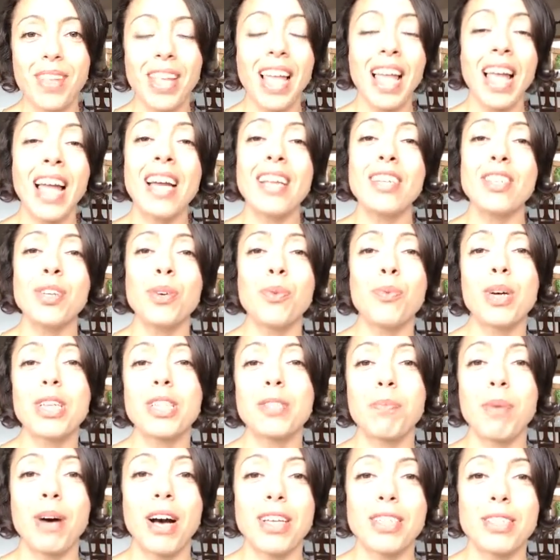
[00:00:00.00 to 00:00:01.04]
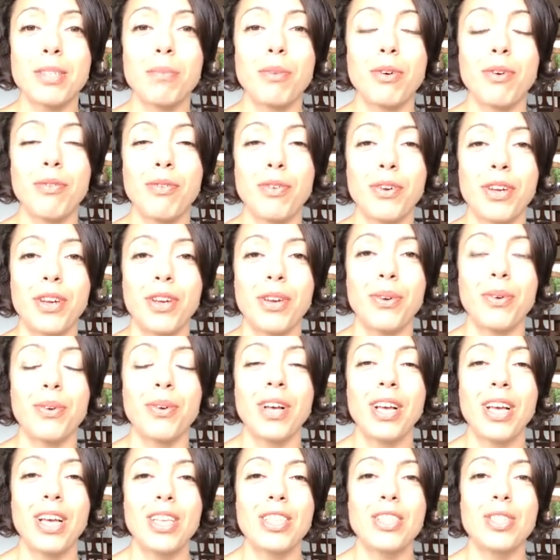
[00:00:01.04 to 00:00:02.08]
and to what's possible for you.
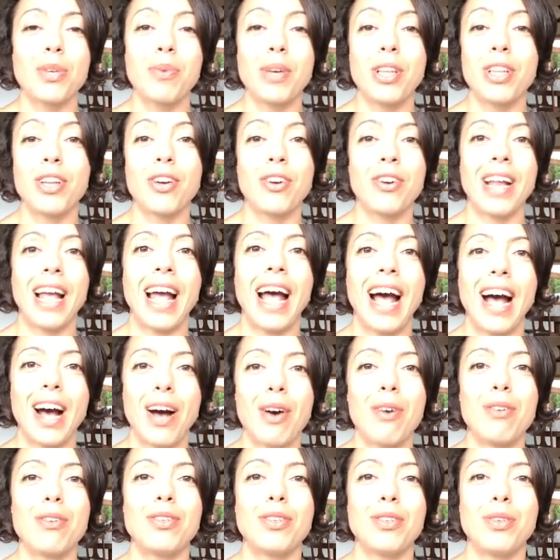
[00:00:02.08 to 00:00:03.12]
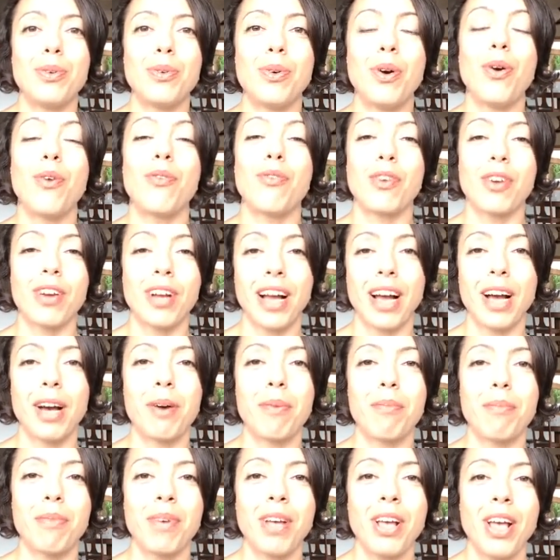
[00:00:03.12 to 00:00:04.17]
So we learn how to
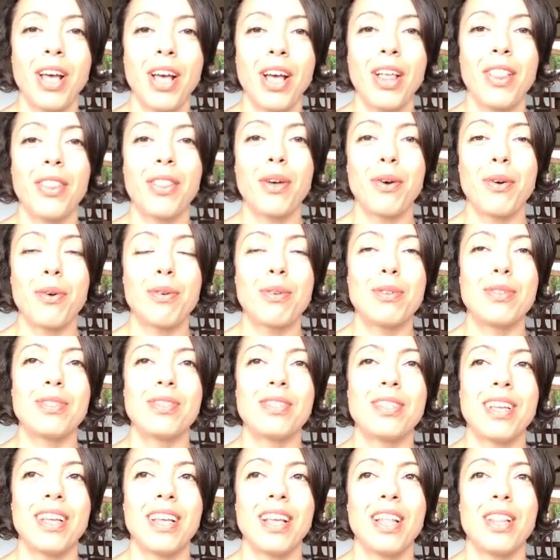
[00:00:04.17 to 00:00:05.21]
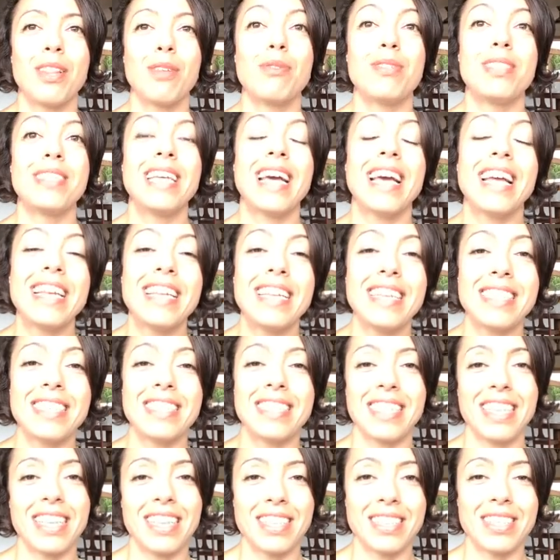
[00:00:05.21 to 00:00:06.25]
overcome those
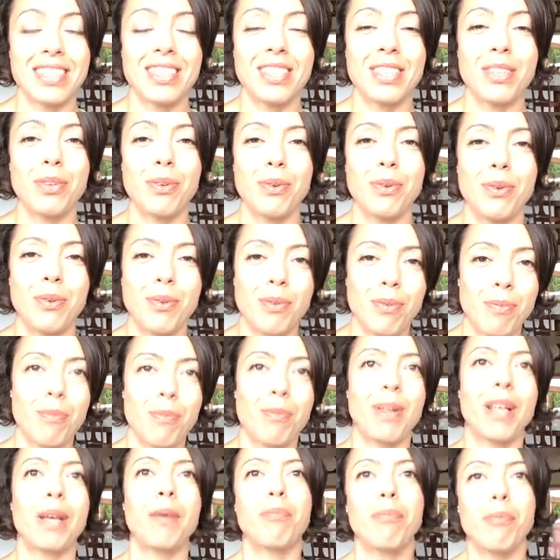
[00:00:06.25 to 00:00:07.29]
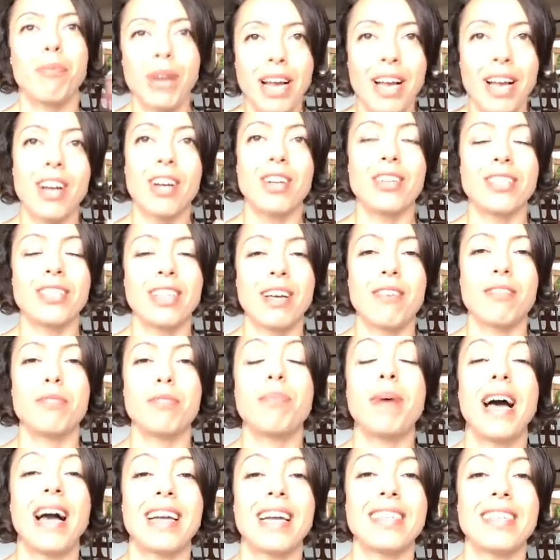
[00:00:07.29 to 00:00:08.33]
tendencies to bring ourselves
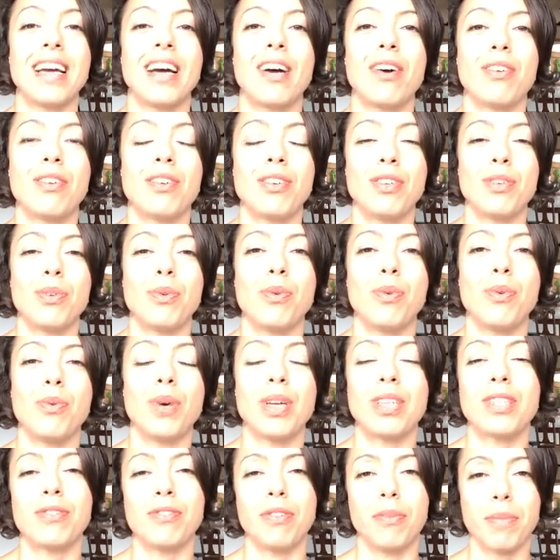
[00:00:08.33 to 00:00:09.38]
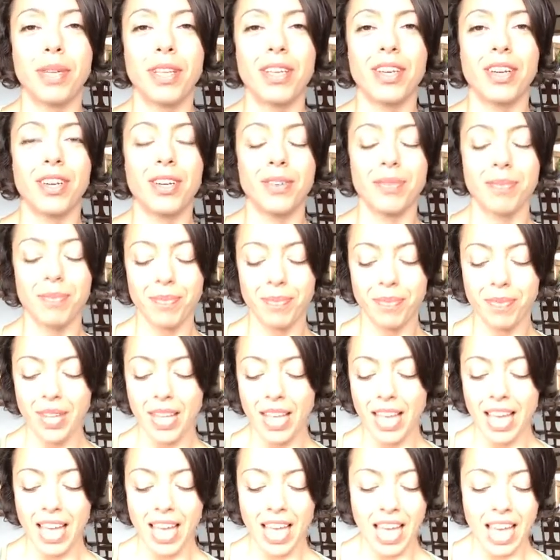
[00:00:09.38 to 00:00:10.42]
back down to what's familiar.
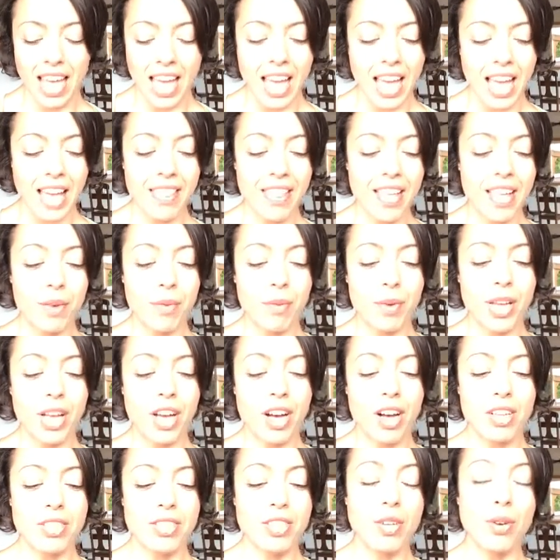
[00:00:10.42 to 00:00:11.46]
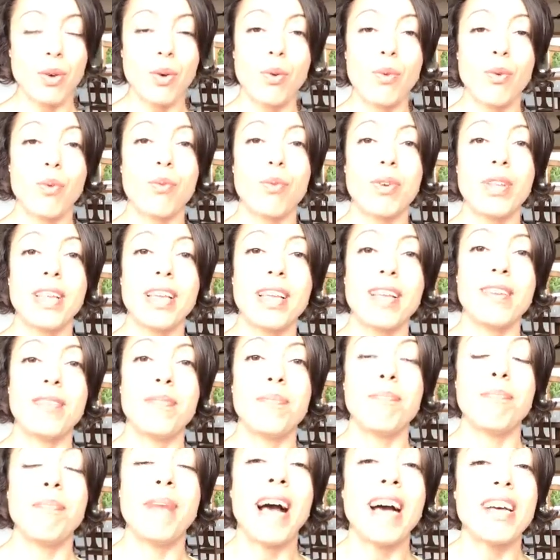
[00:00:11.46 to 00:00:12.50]
And then we also really
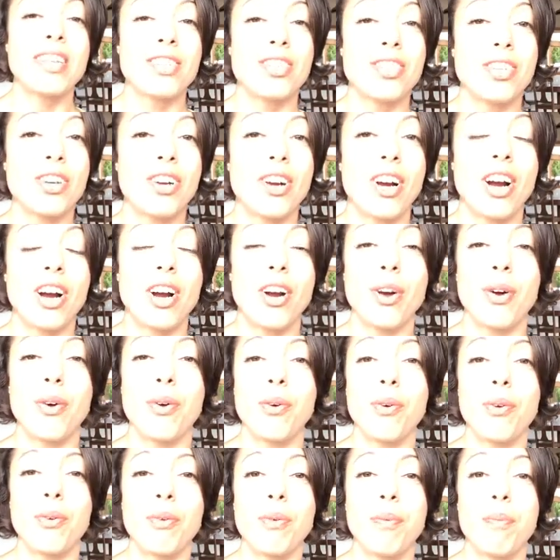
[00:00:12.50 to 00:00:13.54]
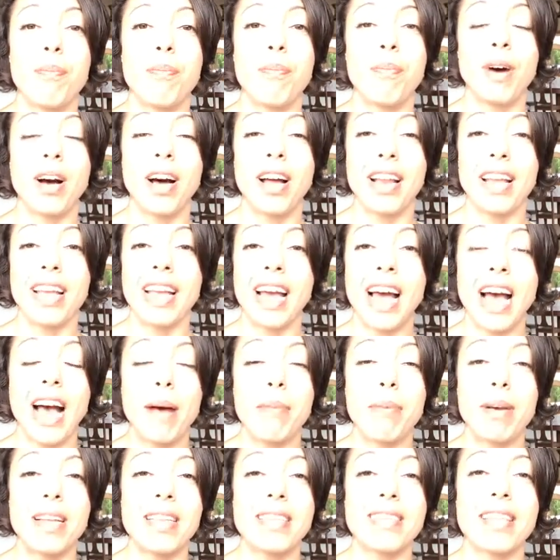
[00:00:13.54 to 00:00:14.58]
master our own body
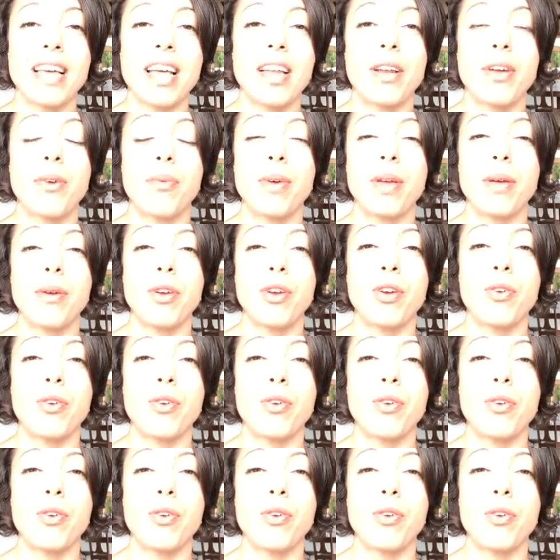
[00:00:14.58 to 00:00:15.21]
habits, and that we